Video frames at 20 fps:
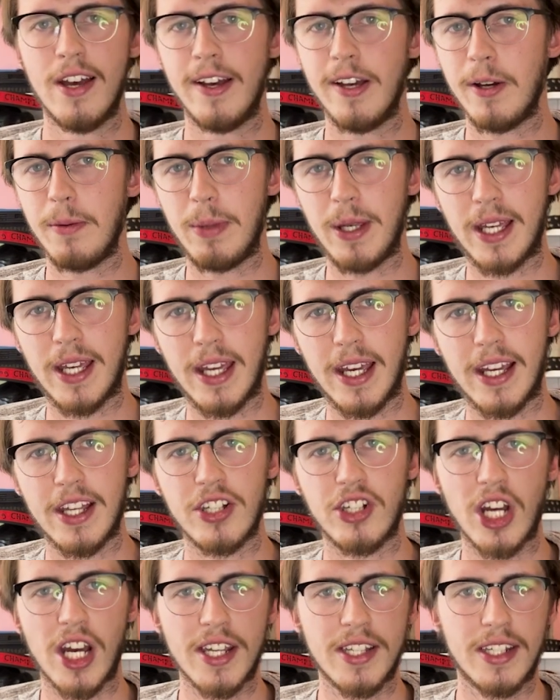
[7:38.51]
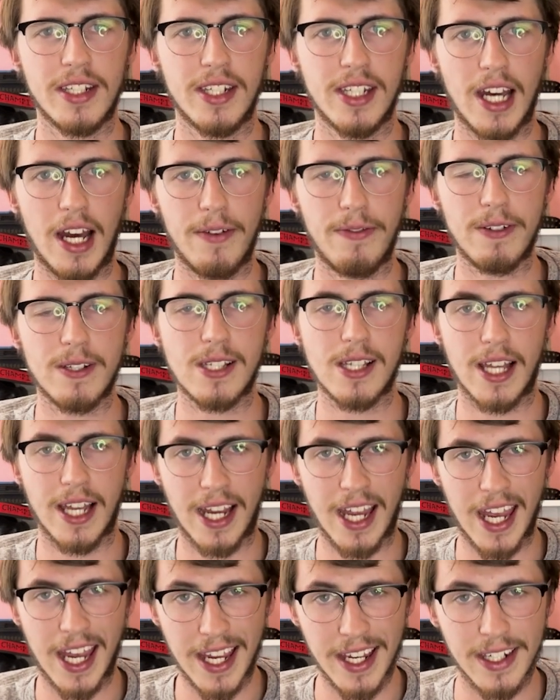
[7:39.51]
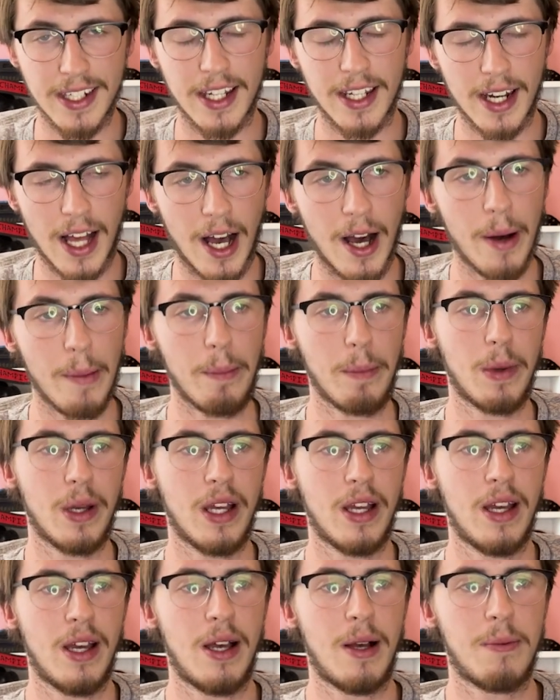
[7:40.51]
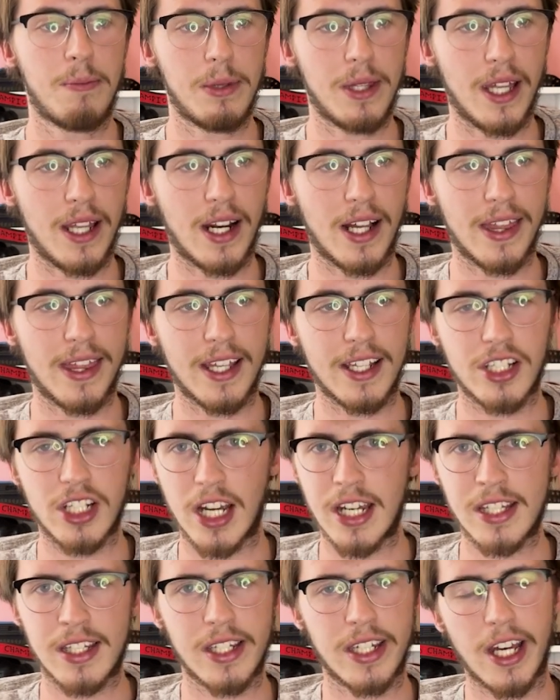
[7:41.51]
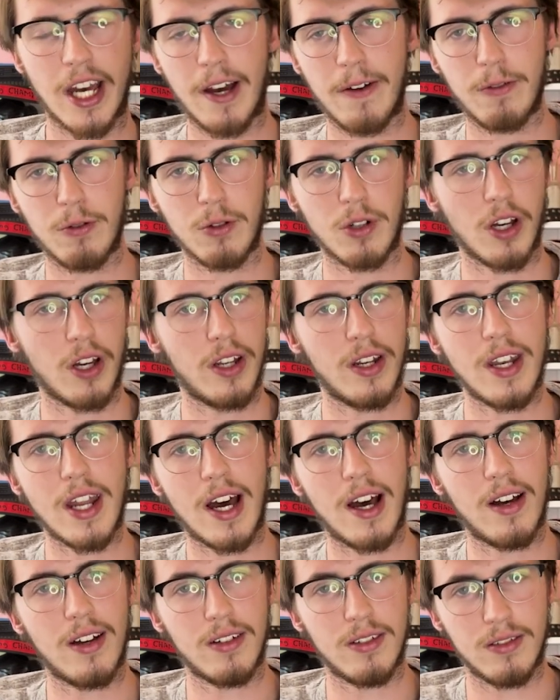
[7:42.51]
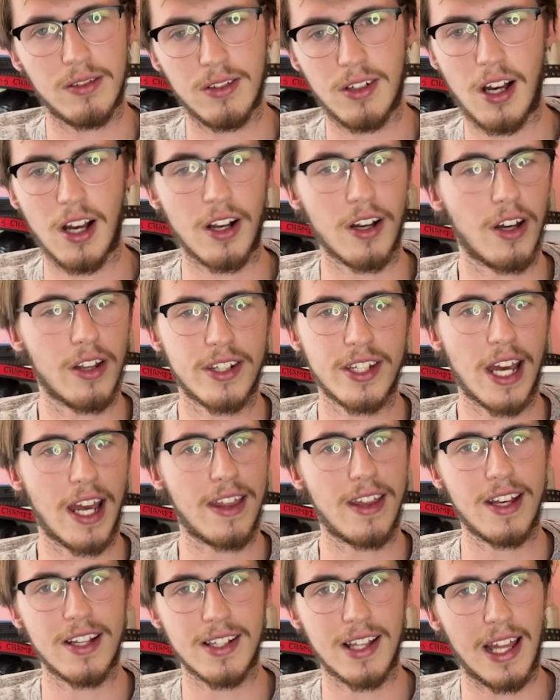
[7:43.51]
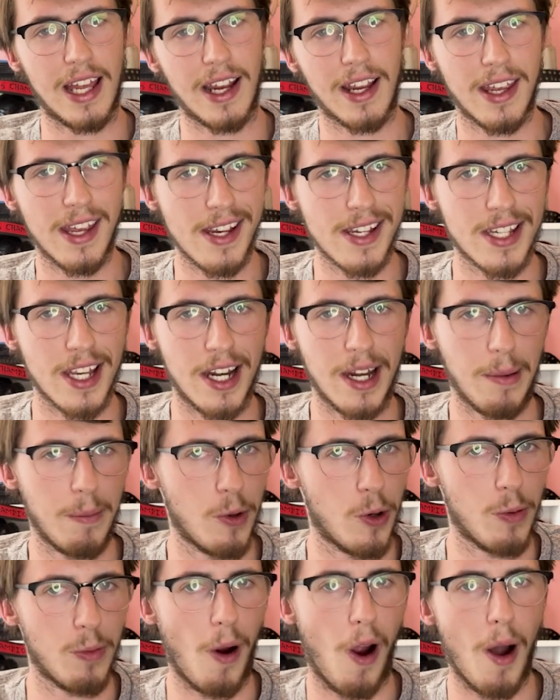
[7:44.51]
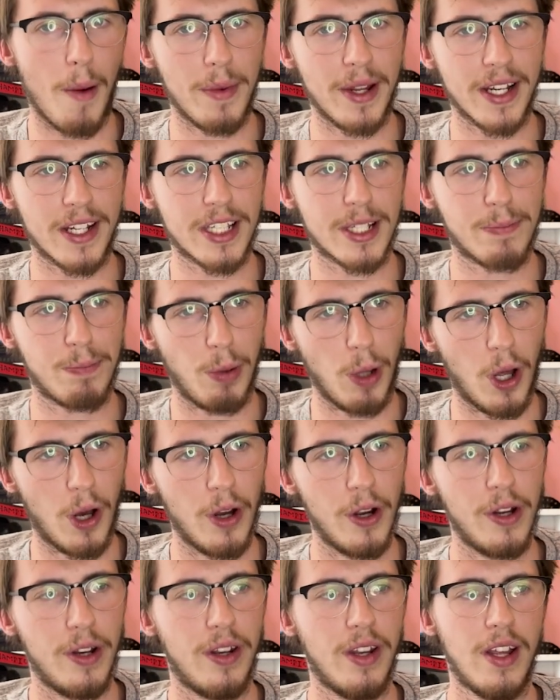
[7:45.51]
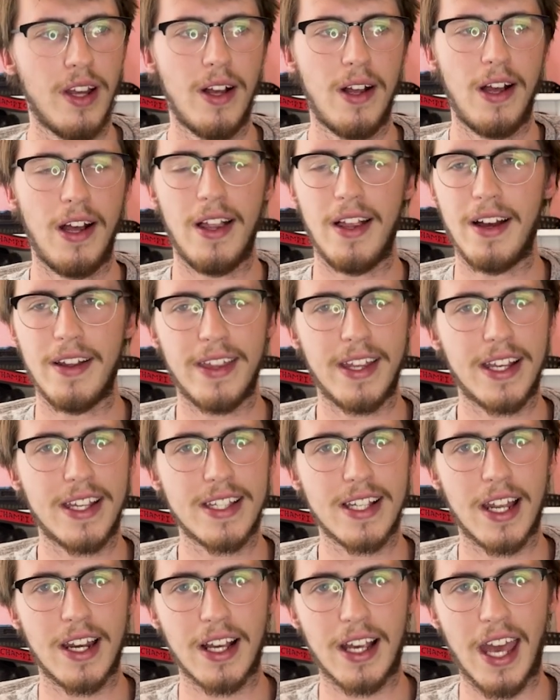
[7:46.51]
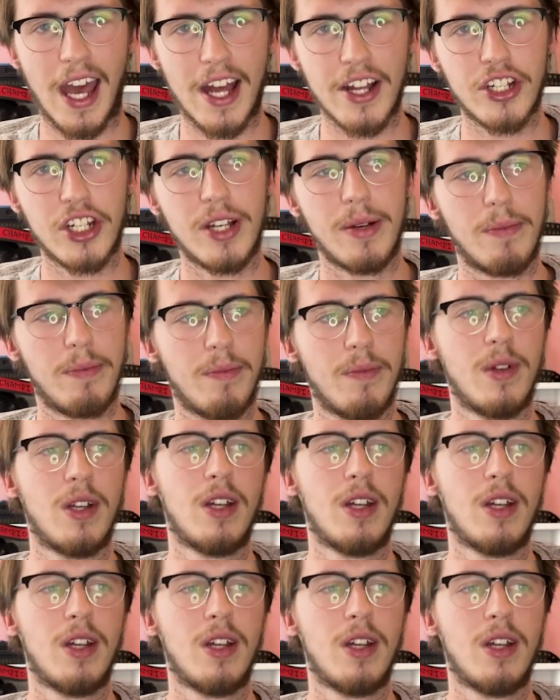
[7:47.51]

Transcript: He'll be kicking Justin Tafa's leg, eating it up. But then I think Justin Tafa will go, nah, I can't take these leg kicks anymore, but I'm going to explode. And I think he's going to catch him.